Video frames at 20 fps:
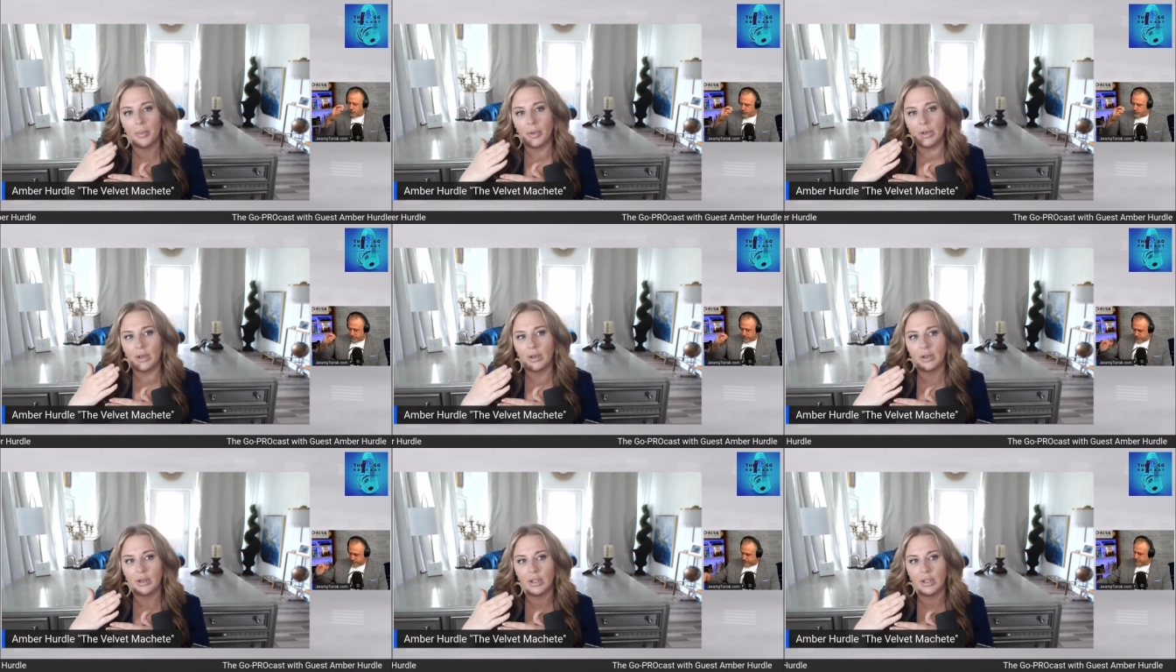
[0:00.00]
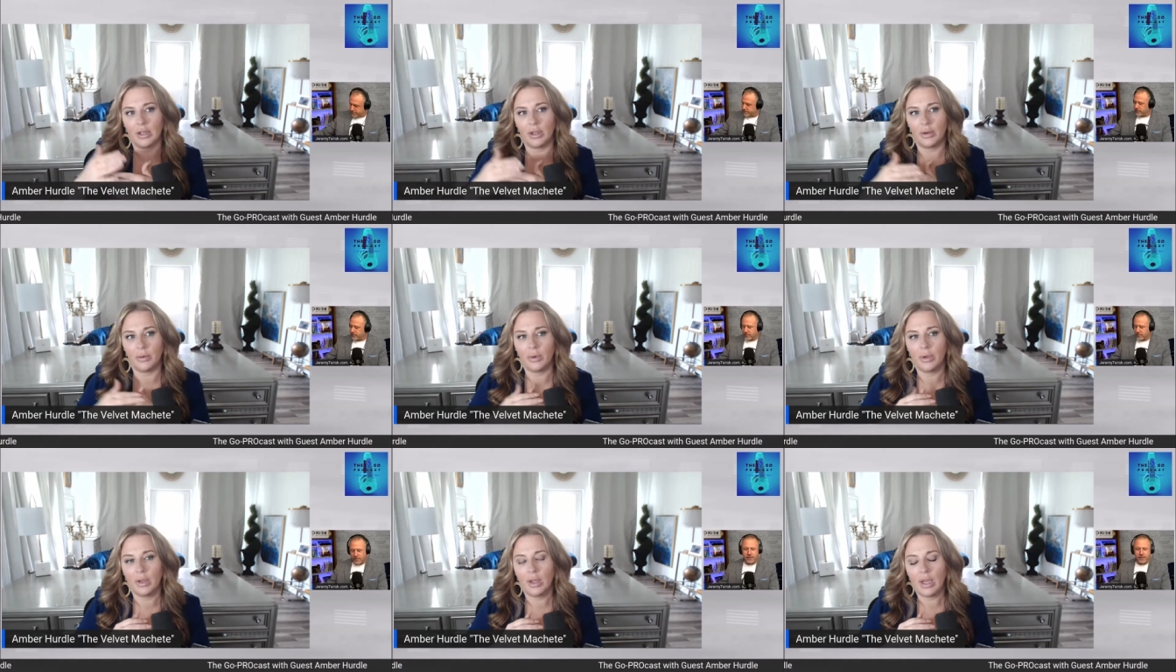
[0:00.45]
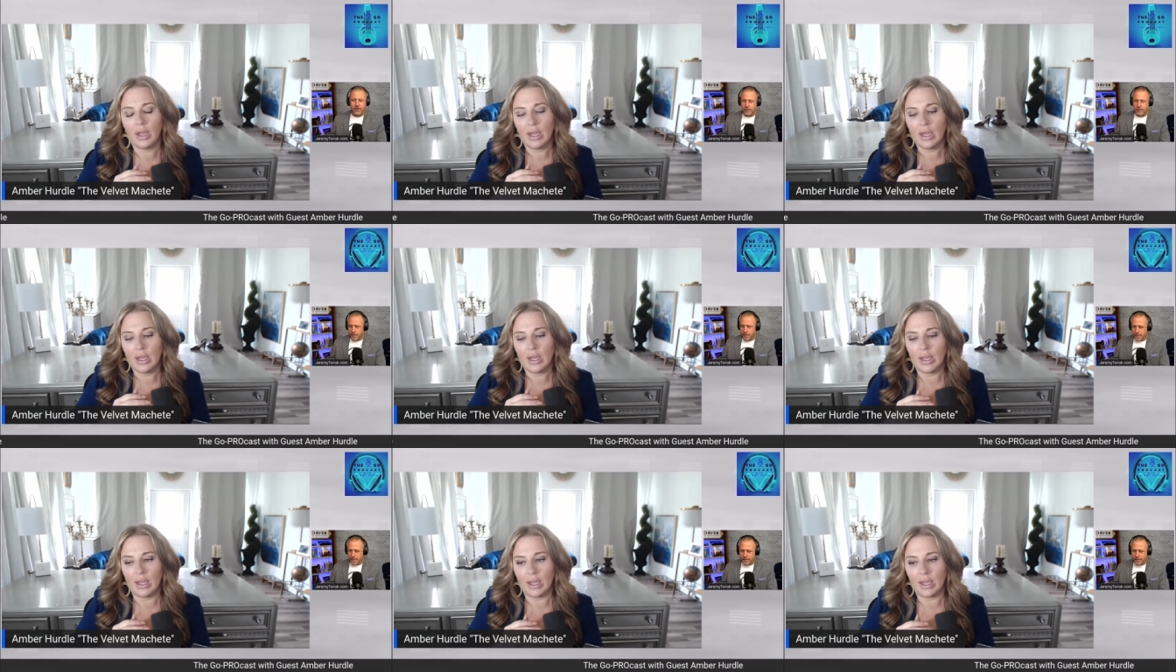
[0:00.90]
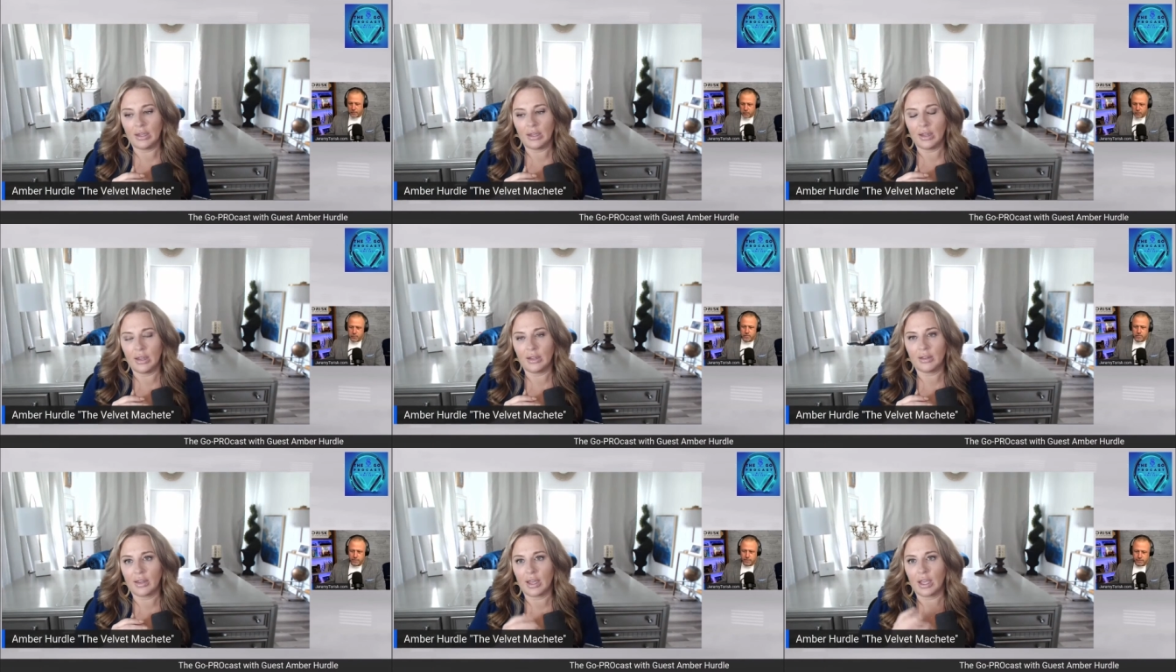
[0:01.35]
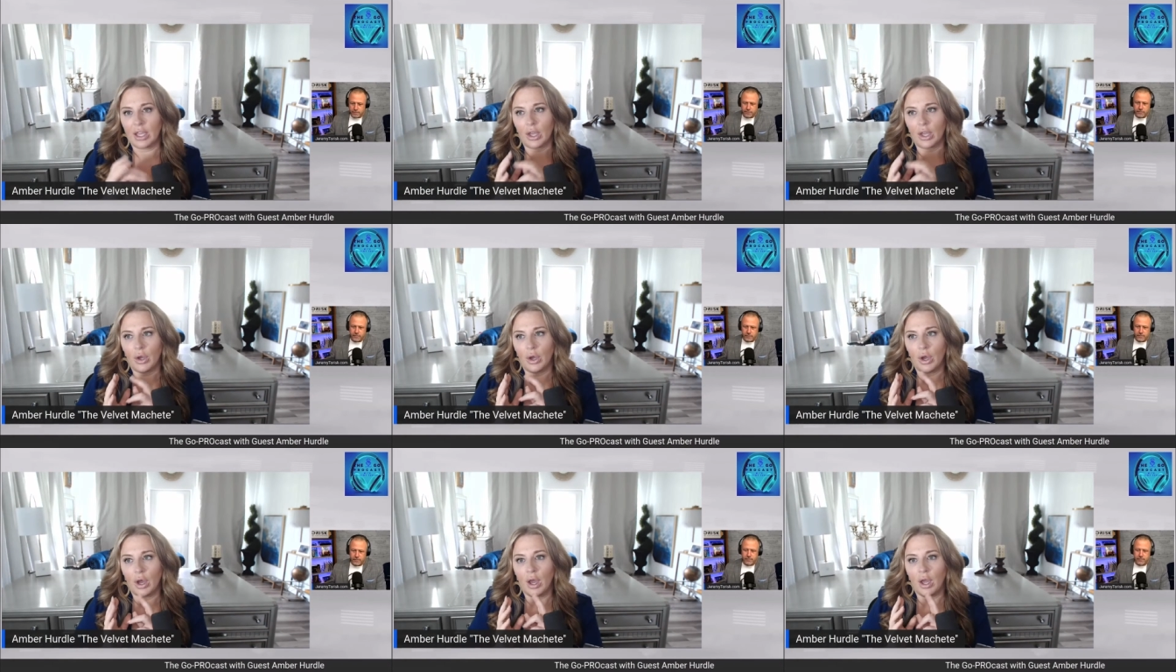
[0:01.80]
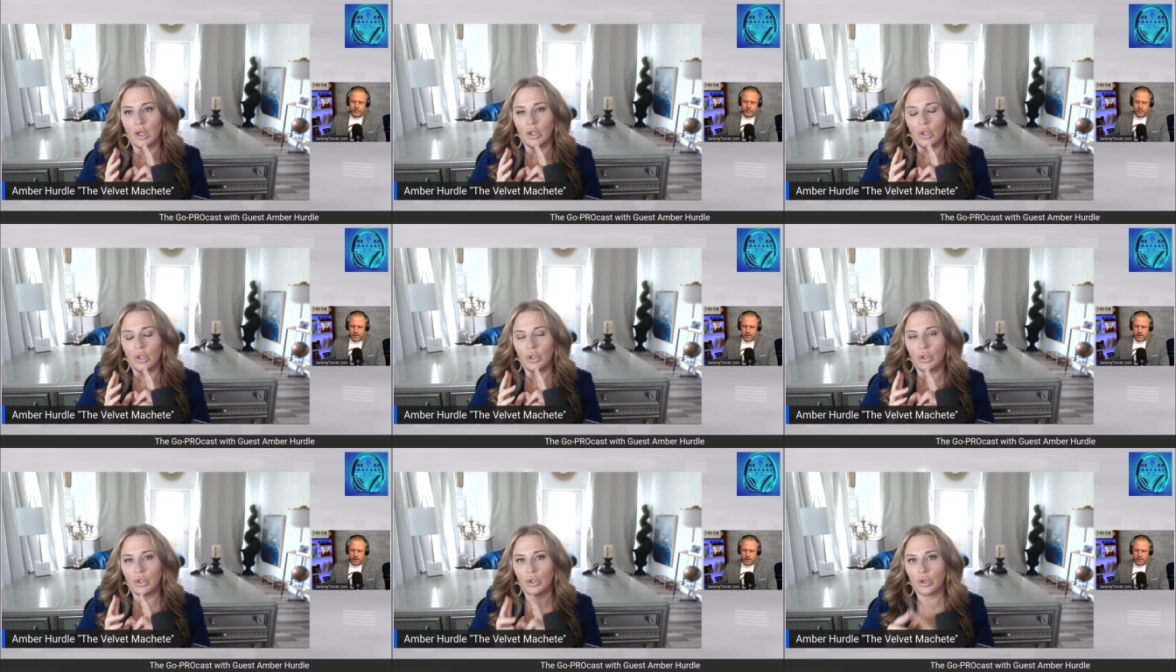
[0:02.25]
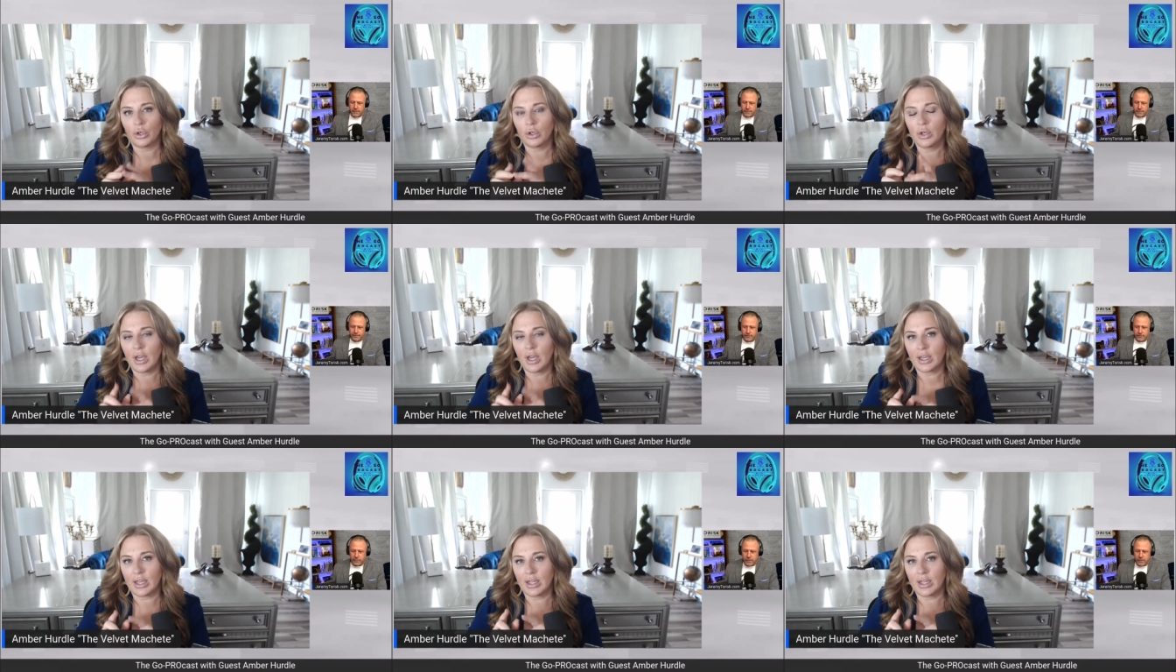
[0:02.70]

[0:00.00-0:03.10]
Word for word: And, you know, it, it's like, you're not